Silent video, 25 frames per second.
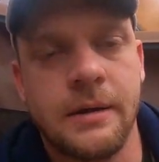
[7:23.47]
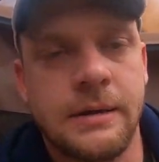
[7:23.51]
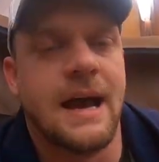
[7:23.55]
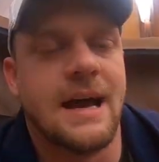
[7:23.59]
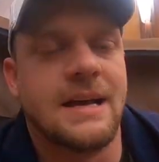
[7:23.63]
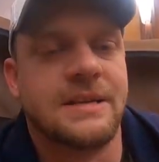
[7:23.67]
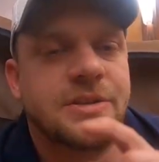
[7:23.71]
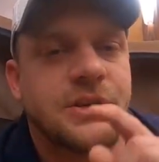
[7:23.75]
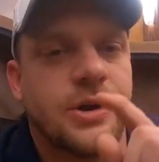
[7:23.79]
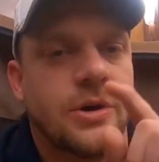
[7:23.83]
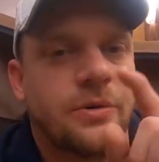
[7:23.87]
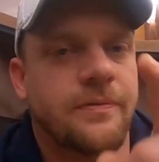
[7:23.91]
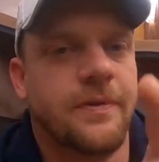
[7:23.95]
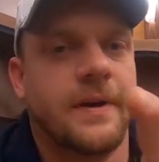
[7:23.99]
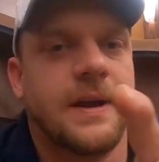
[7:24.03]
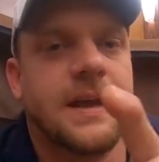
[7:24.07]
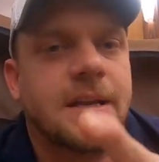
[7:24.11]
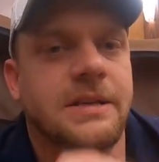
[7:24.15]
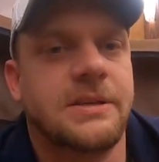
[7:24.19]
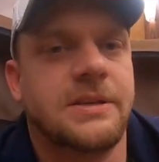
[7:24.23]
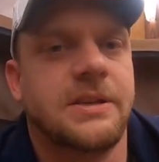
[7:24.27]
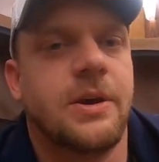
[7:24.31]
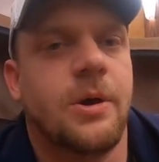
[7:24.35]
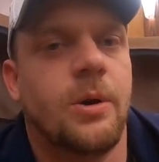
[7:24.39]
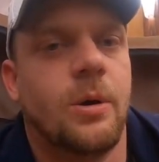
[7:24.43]
Guys, don't
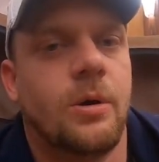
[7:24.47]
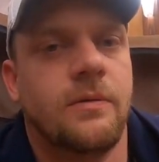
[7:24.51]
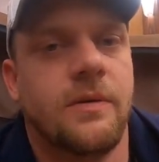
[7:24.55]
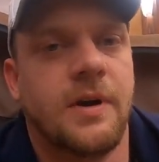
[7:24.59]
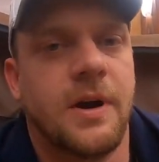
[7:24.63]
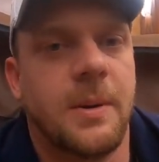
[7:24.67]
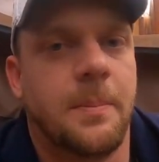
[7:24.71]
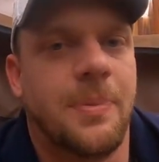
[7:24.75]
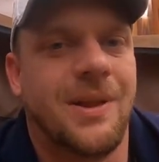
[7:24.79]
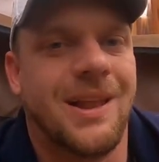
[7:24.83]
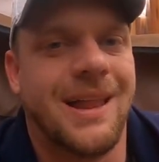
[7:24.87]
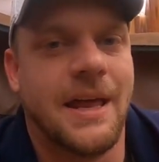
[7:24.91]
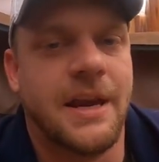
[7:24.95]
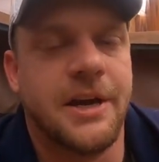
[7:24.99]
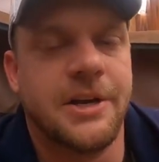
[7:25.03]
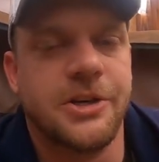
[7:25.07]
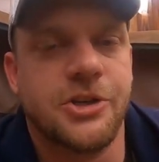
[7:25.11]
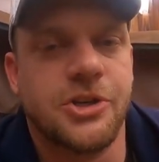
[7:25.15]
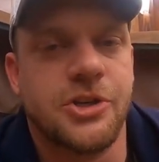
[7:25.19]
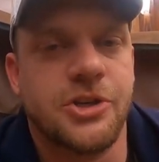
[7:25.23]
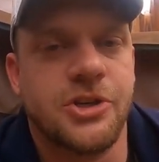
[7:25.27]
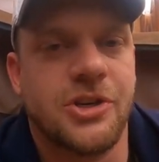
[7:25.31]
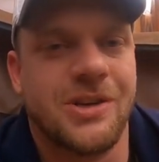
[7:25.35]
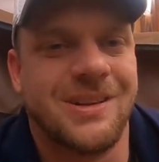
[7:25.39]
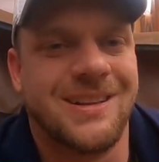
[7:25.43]
forget to go over to
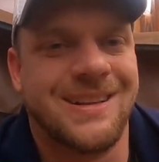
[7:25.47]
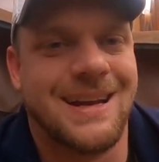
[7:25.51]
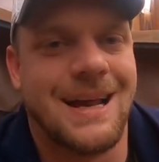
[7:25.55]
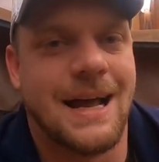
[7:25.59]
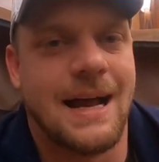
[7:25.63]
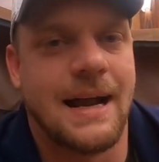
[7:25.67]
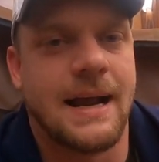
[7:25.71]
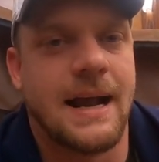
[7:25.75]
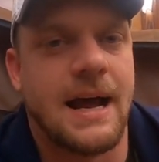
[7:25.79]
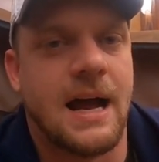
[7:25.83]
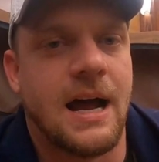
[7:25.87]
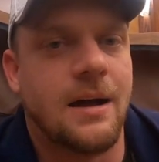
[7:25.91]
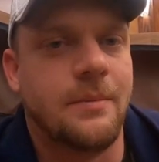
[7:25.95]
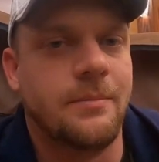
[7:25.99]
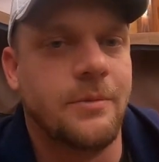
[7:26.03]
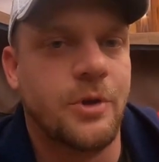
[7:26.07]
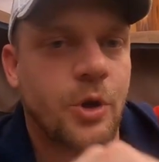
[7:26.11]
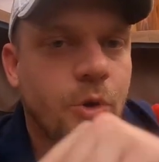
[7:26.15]
planetchinchilla.com.